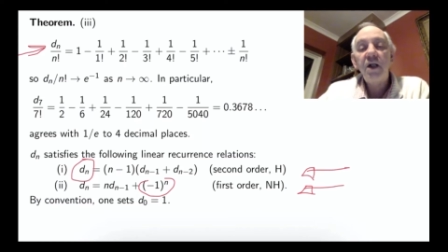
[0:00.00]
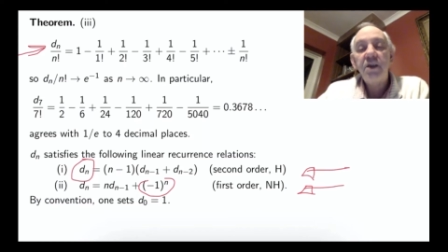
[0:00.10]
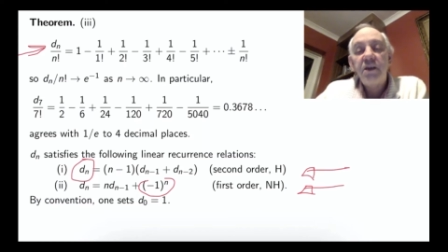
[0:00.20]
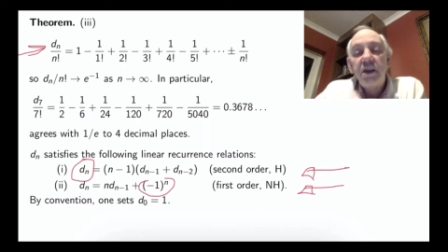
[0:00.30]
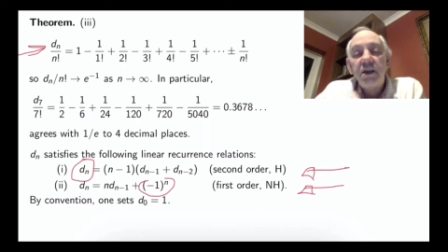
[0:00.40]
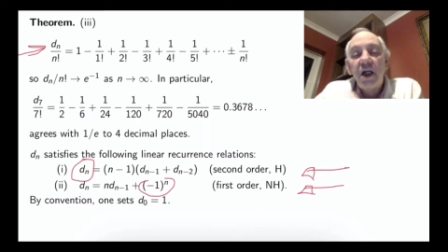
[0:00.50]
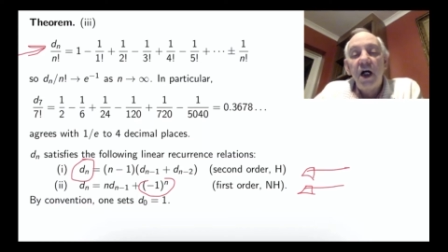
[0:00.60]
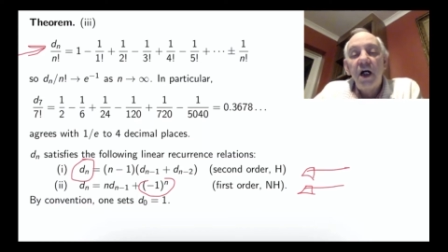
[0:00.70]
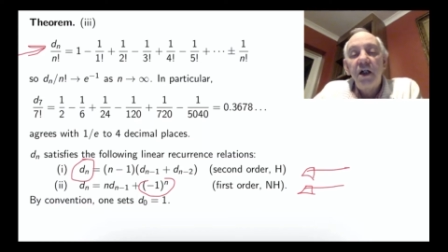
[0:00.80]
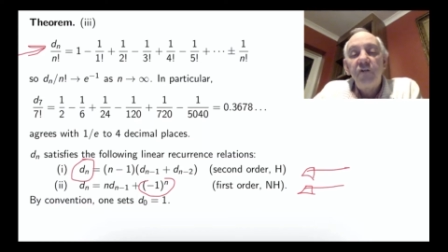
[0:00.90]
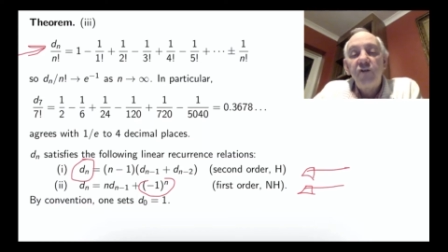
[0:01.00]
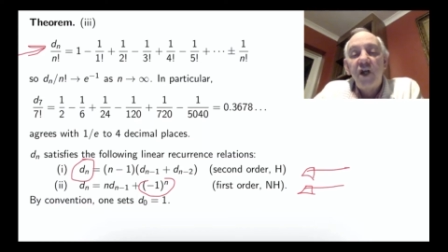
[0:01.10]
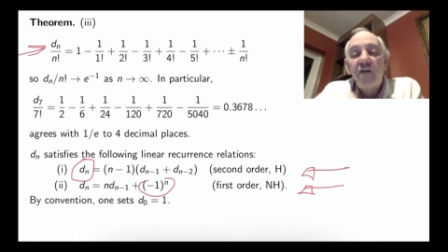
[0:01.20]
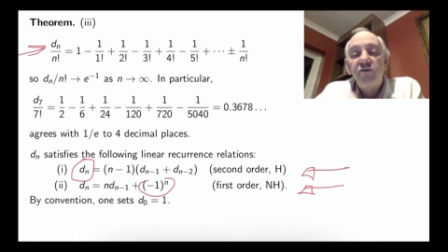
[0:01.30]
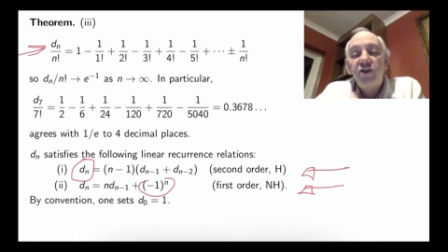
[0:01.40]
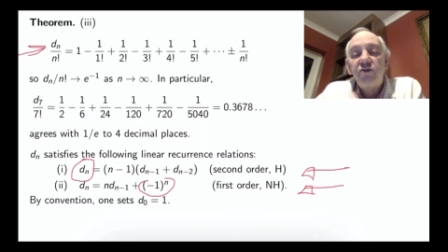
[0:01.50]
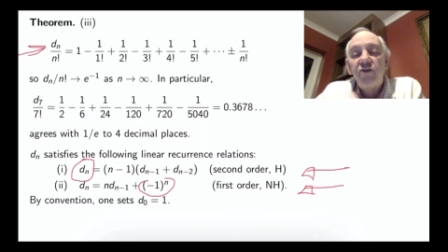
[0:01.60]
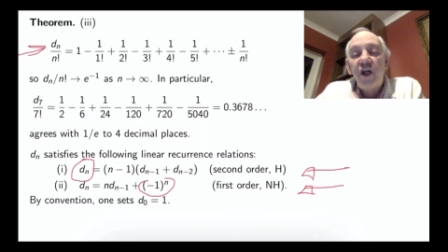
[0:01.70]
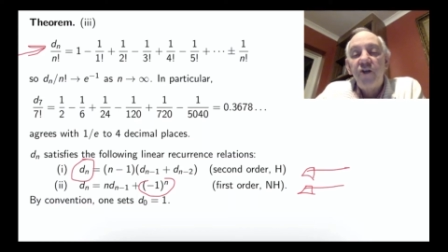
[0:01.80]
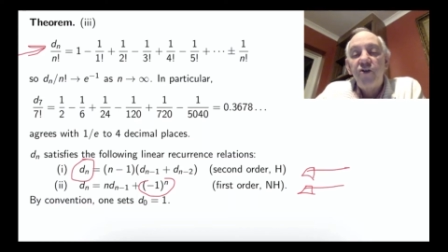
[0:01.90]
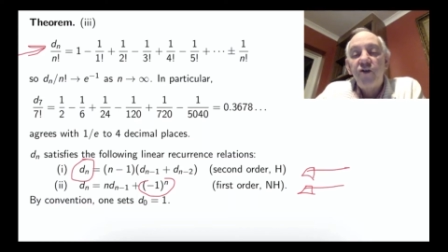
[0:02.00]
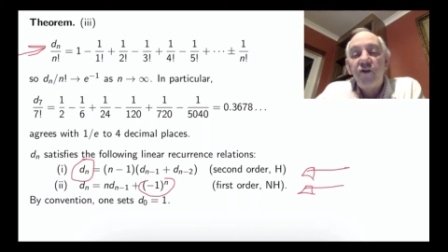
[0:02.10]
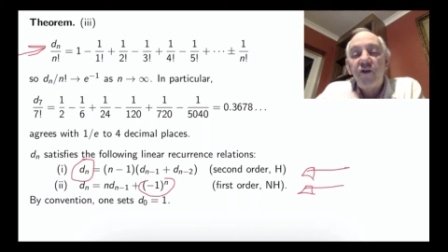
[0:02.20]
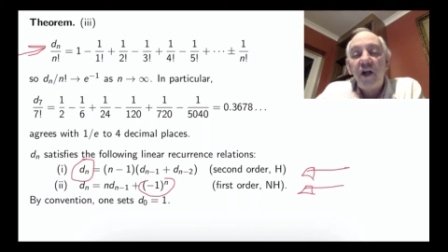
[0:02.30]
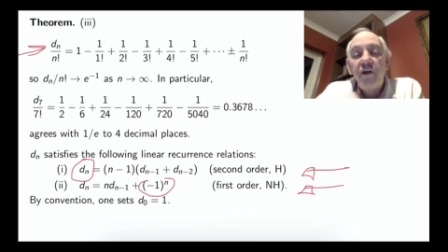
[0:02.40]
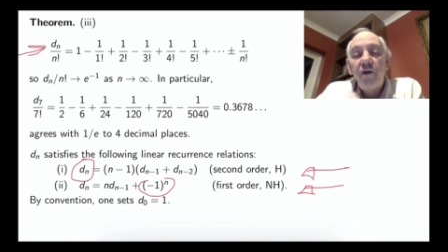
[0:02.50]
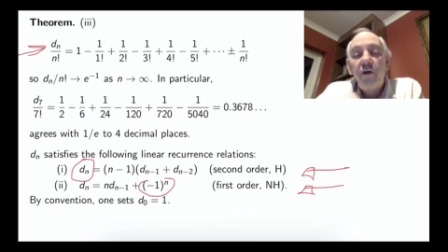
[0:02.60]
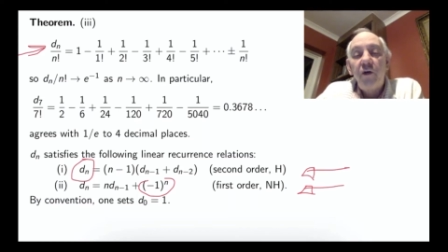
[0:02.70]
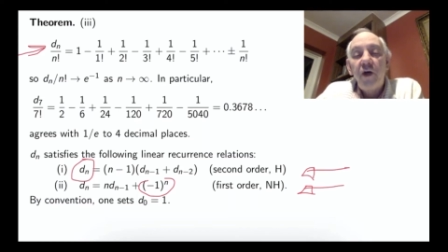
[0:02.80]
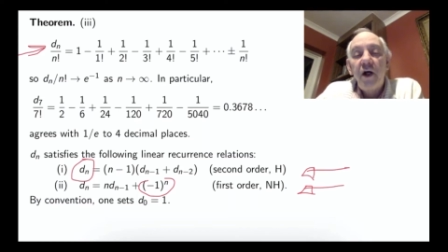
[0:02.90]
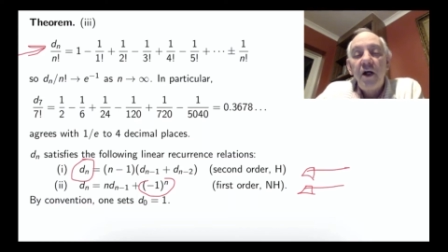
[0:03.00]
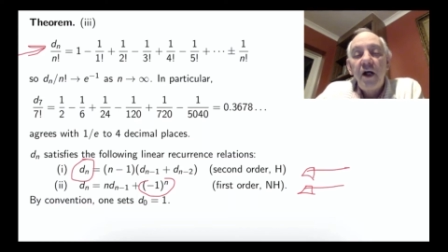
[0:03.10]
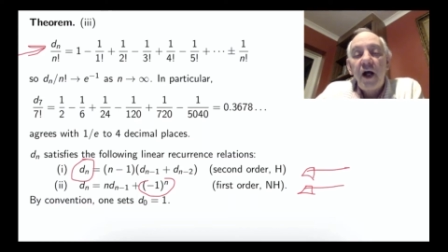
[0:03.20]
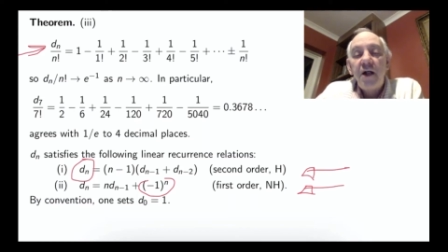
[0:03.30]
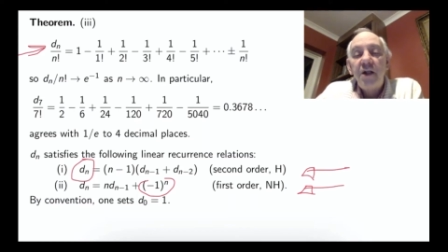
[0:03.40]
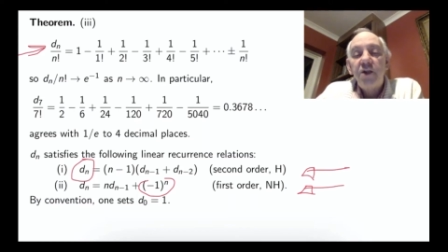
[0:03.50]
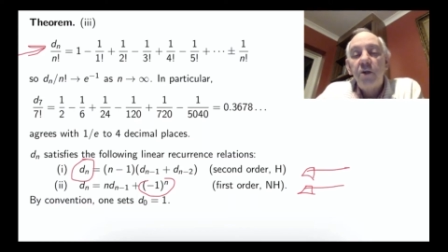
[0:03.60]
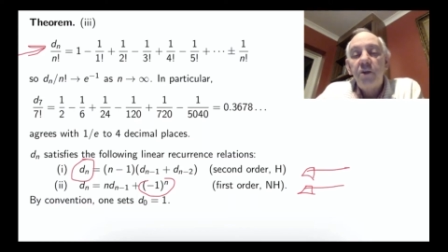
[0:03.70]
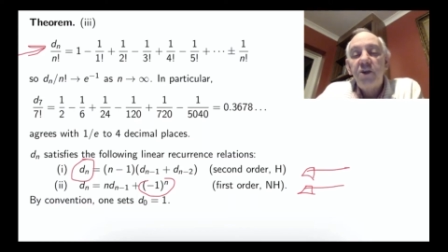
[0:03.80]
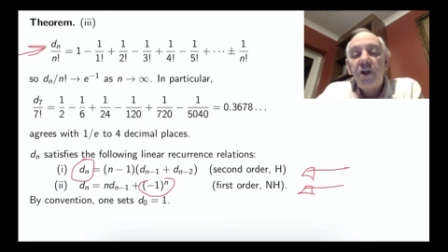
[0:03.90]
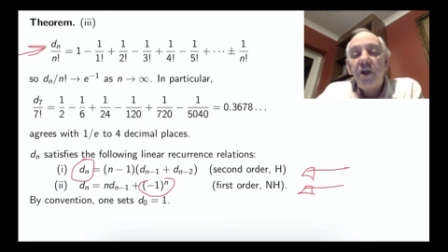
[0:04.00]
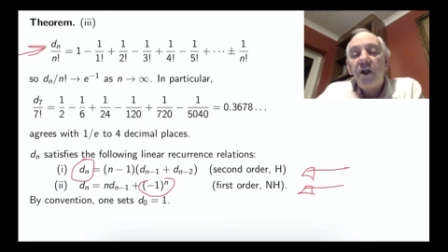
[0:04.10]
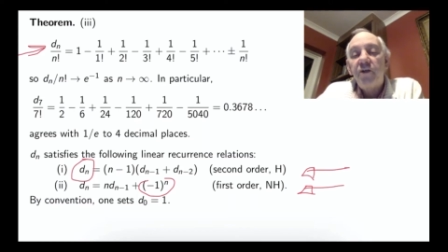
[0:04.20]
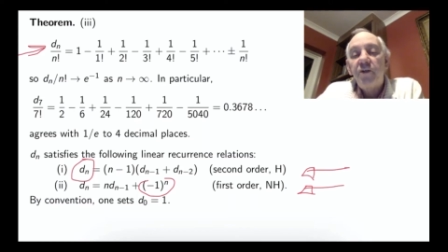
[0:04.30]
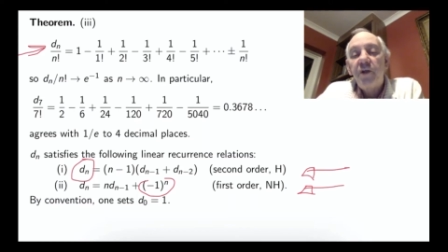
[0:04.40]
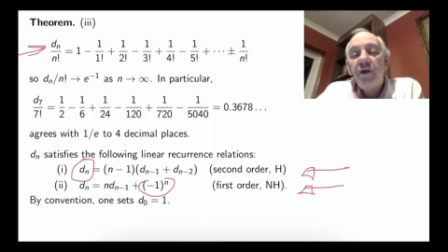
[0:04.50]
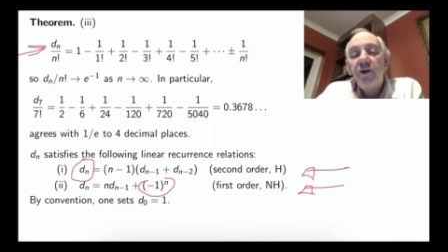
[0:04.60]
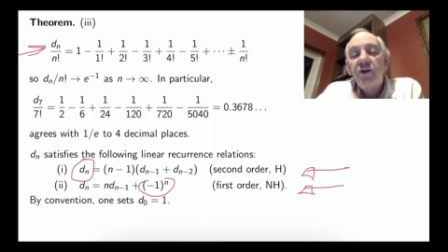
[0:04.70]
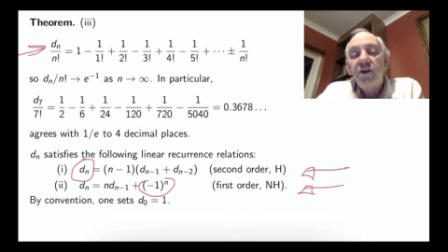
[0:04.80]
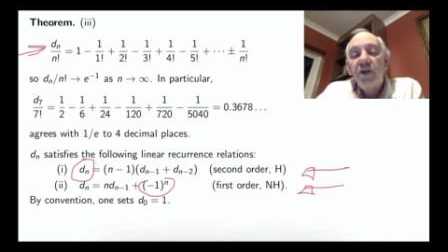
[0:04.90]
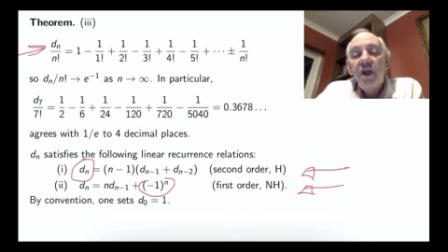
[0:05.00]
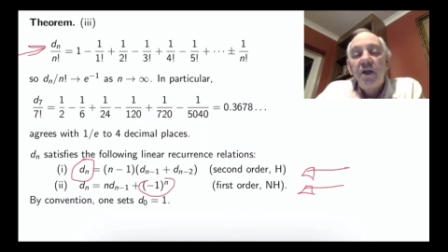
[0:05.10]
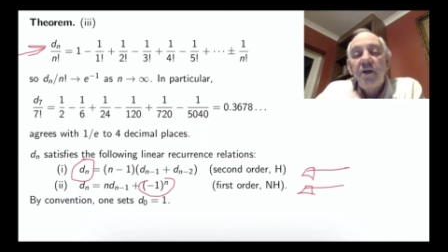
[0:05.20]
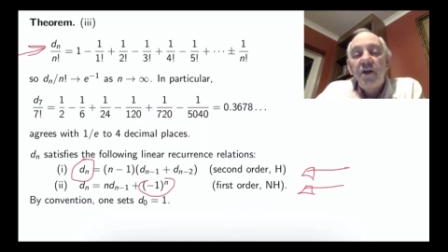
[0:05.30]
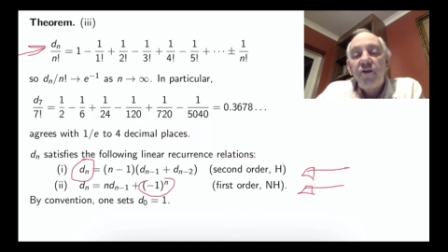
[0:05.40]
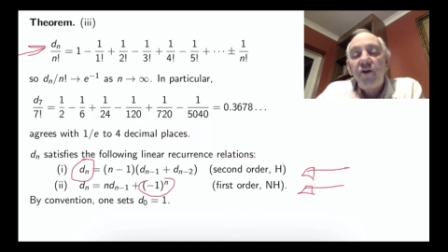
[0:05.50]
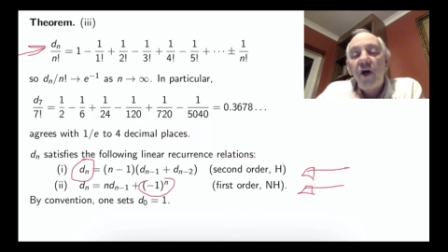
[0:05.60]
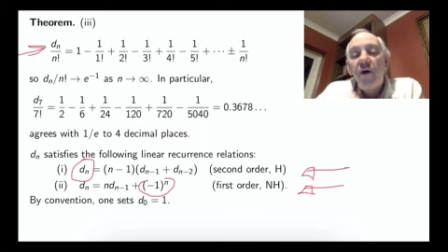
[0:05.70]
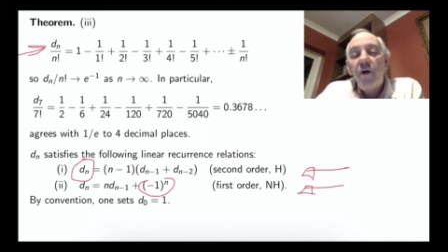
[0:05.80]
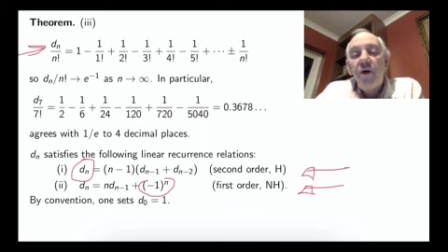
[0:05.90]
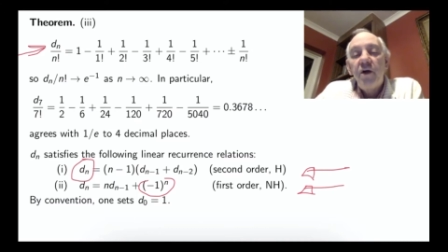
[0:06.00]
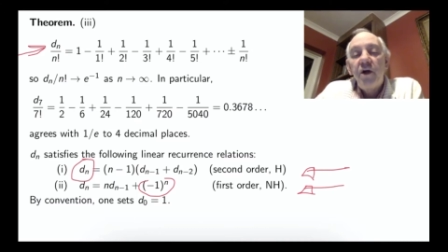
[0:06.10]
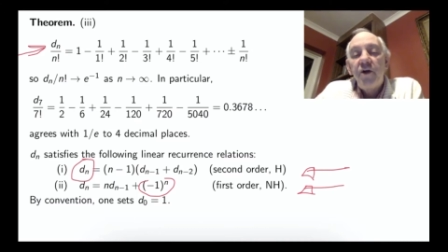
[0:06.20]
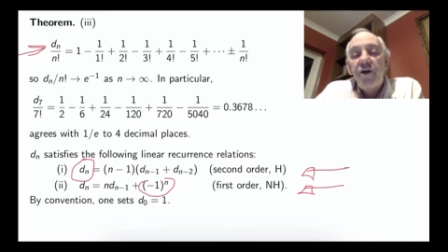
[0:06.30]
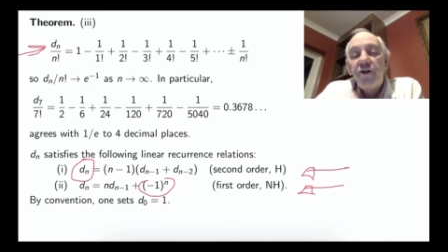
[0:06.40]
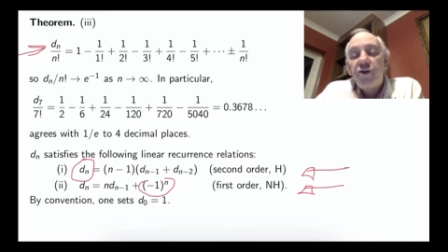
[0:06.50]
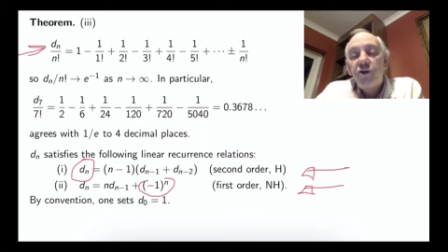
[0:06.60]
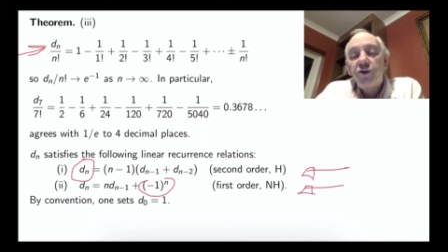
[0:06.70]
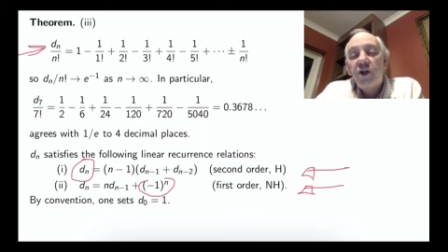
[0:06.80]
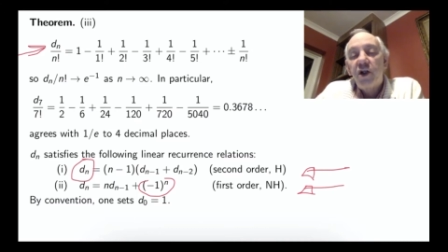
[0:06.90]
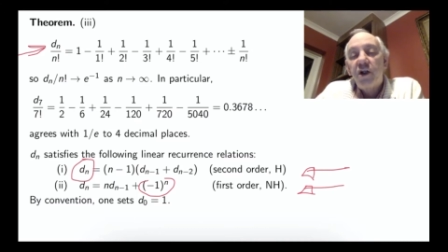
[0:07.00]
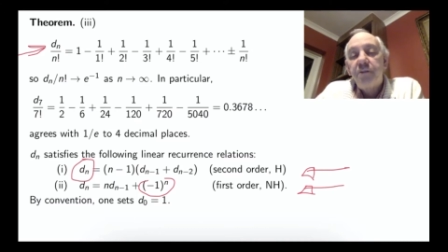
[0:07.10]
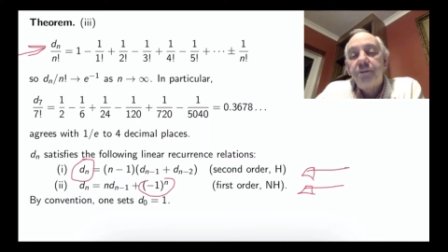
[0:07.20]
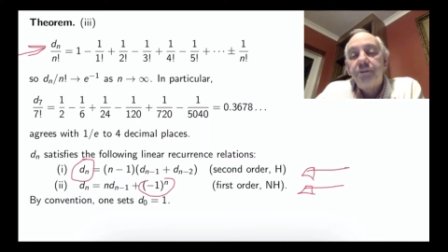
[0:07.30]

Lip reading: This is a recurrence relation of 2nd order, and it's homogeneous because there's no additional term.